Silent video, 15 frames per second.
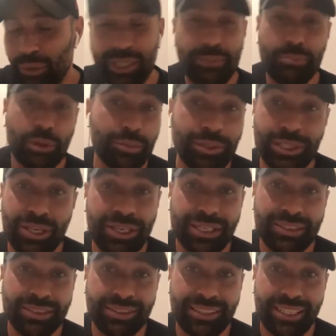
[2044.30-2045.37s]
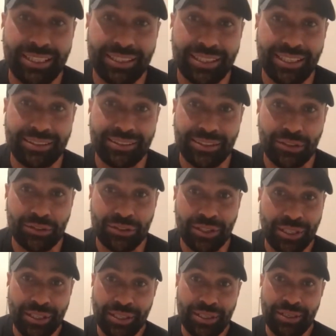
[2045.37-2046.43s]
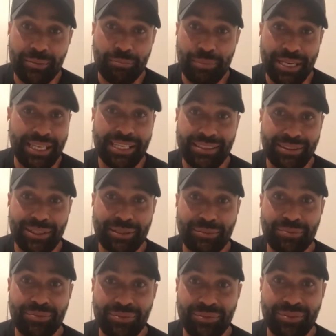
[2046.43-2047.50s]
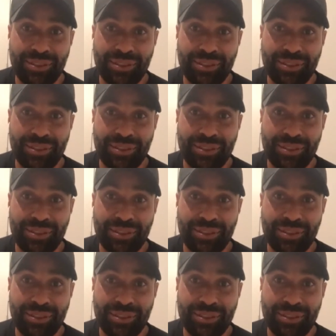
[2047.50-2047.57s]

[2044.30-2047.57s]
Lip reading: we probably don't understand it ourselves, being like